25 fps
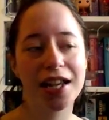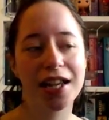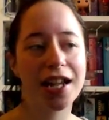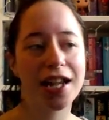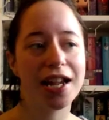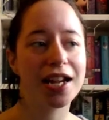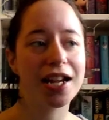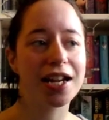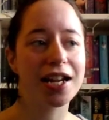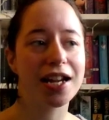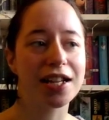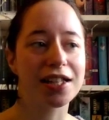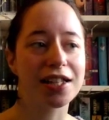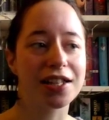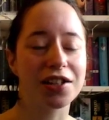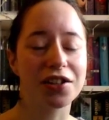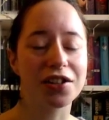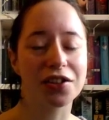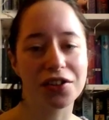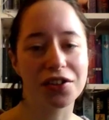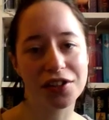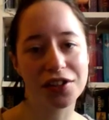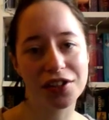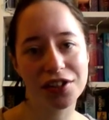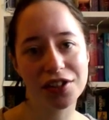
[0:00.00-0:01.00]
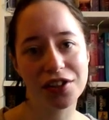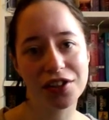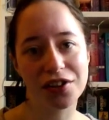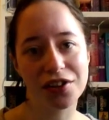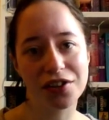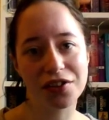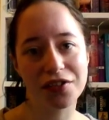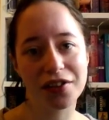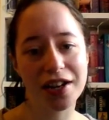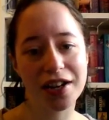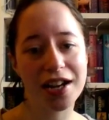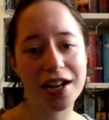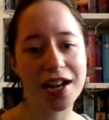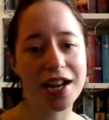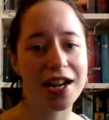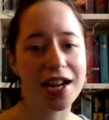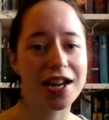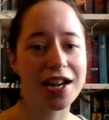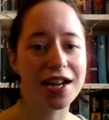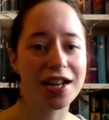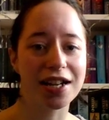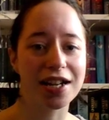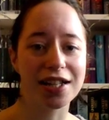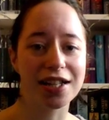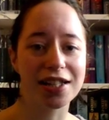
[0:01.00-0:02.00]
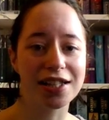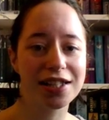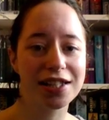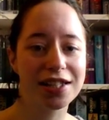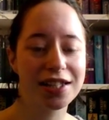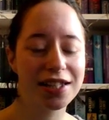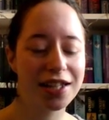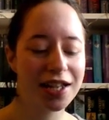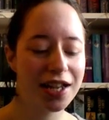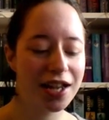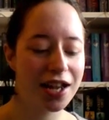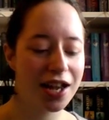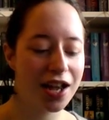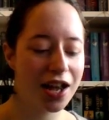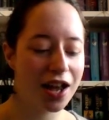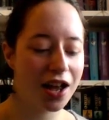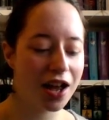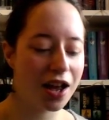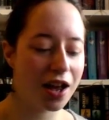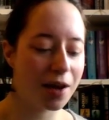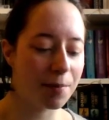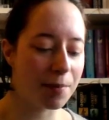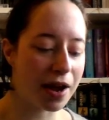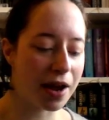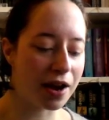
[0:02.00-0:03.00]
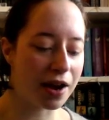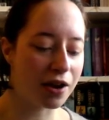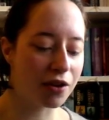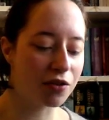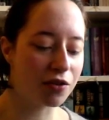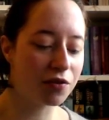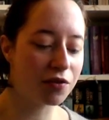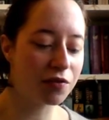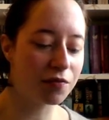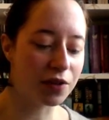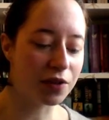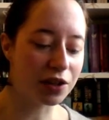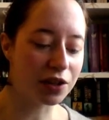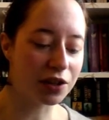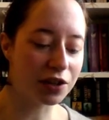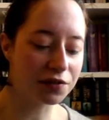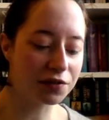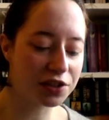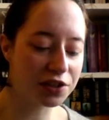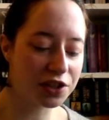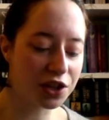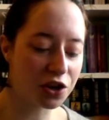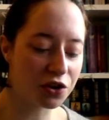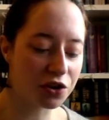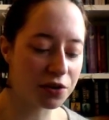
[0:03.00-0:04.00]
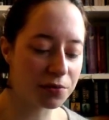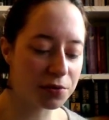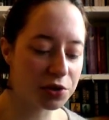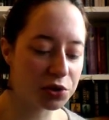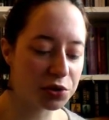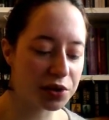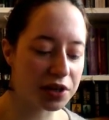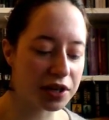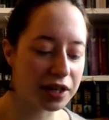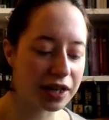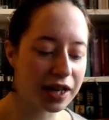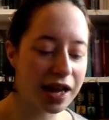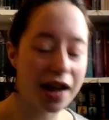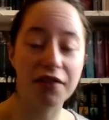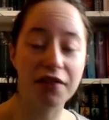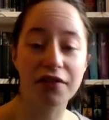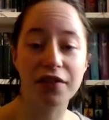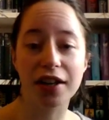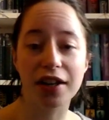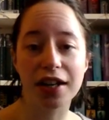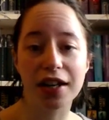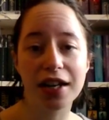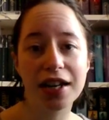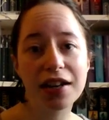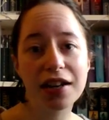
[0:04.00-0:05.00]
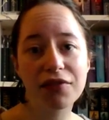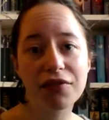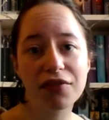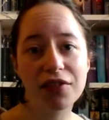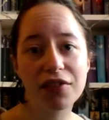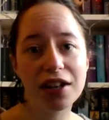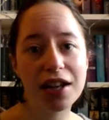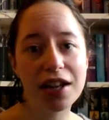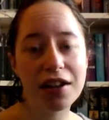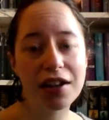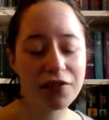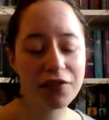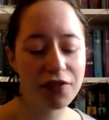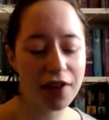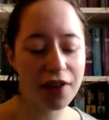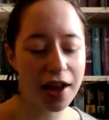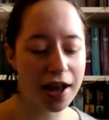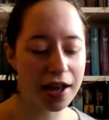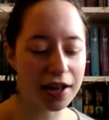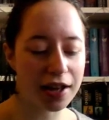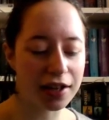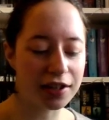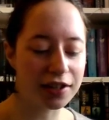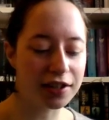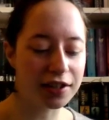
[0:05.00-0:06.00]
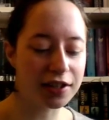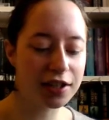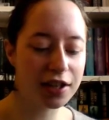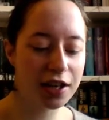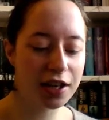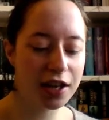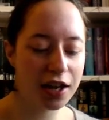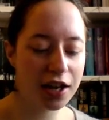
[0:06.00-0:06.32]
It is a ghost story. It is about the love story between Cathy and Heathcliff and